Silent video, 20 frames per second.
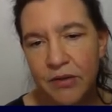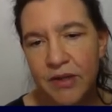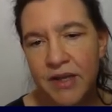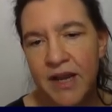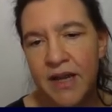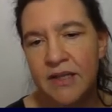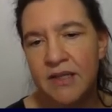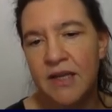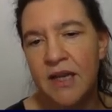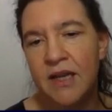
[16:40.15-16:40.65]
the
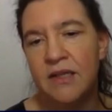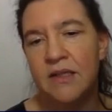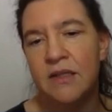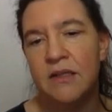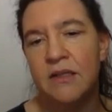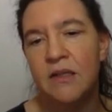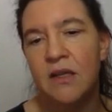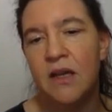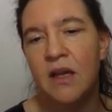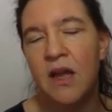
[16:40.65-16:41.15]

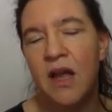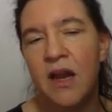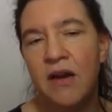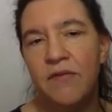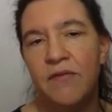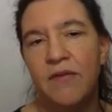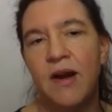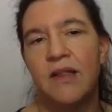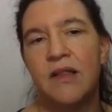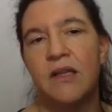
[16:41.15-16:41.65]
x-axis and
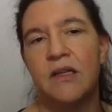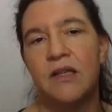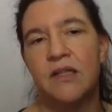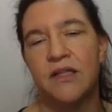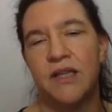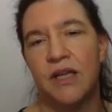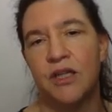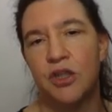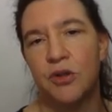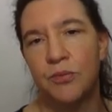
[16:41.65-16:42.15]
find the
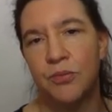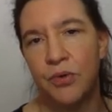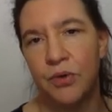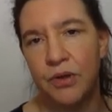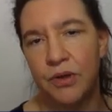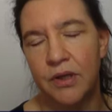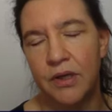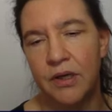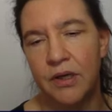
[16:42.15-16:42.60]
intersection point.